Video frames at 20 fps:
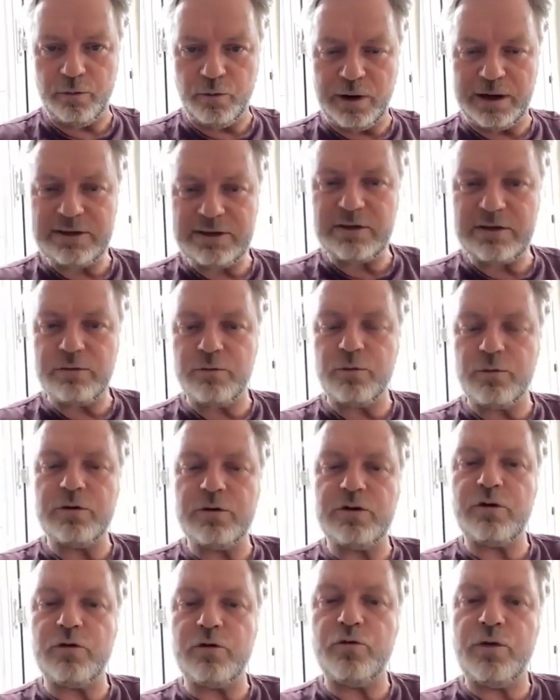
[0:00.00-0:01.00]

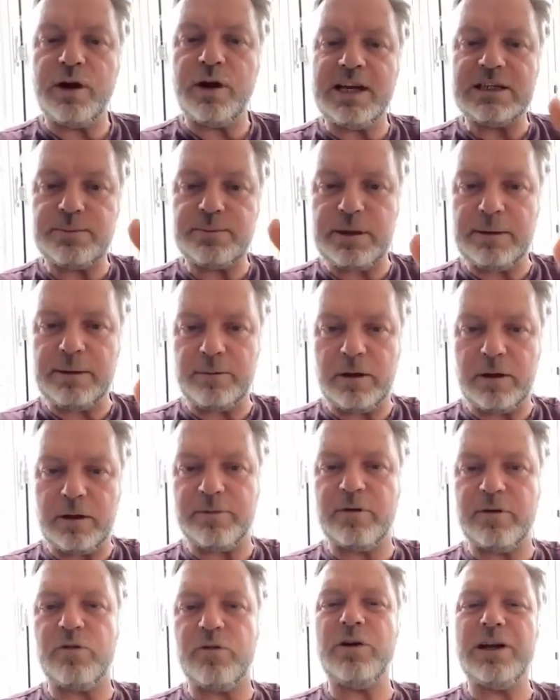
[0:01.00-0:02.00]
wanting to raise people up
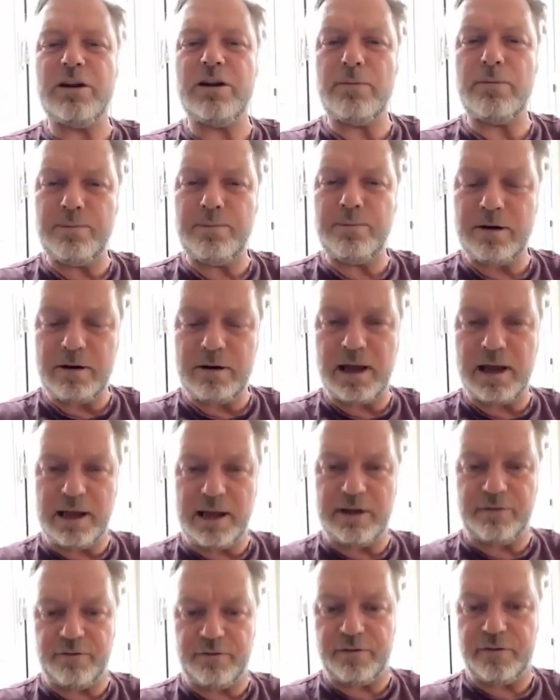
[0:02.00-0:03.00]
to get a better
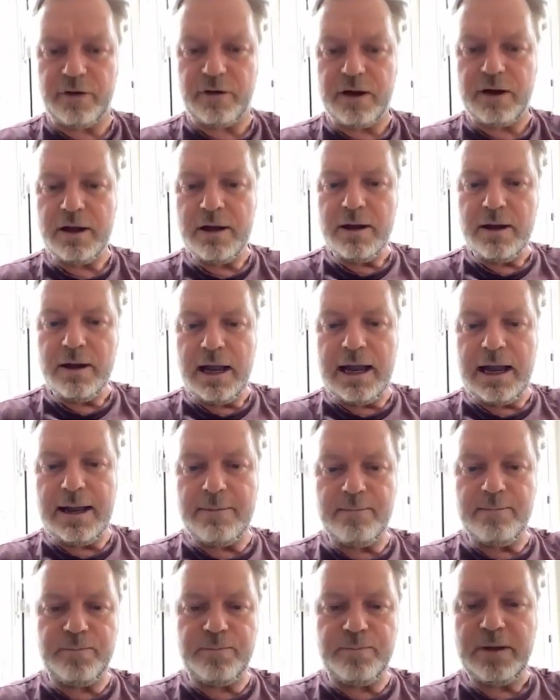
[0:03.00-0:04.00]
life.
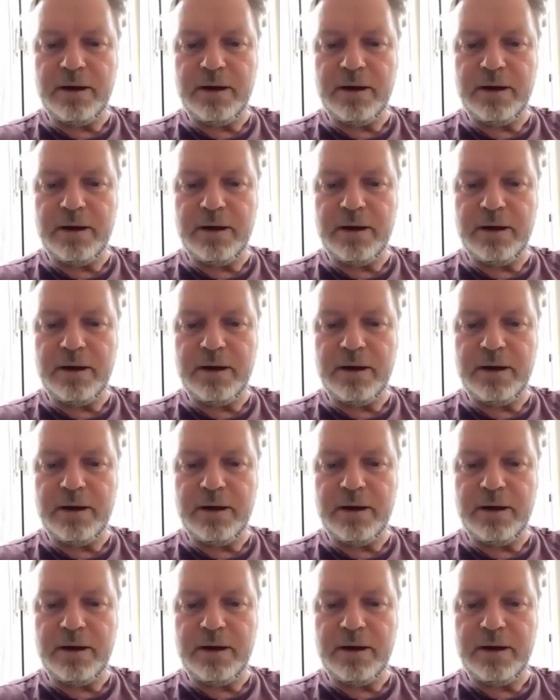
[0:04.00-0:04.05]
My